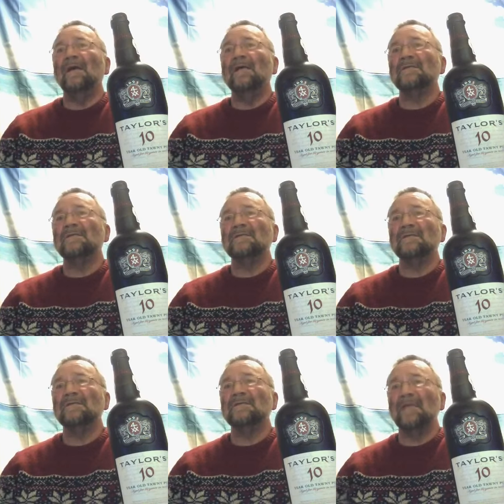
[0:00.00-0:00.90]
its
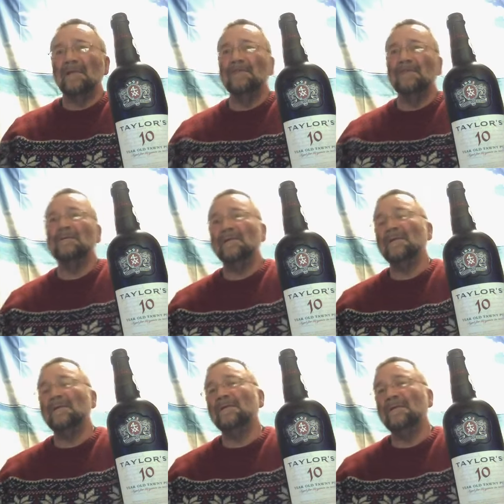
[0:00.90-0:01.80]
cellar
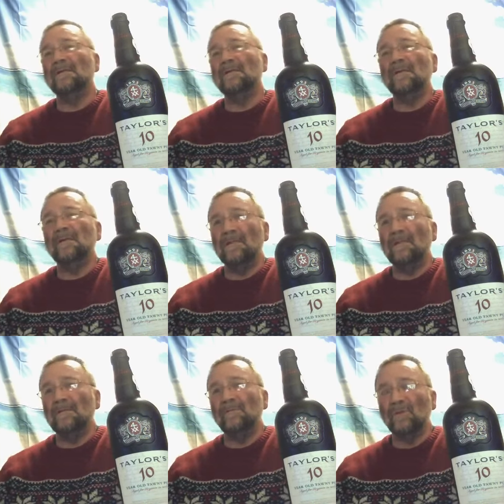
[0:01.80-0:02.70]

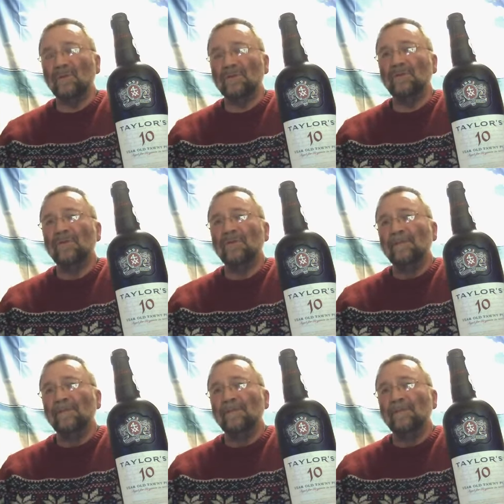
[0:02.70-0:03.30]
in Porto,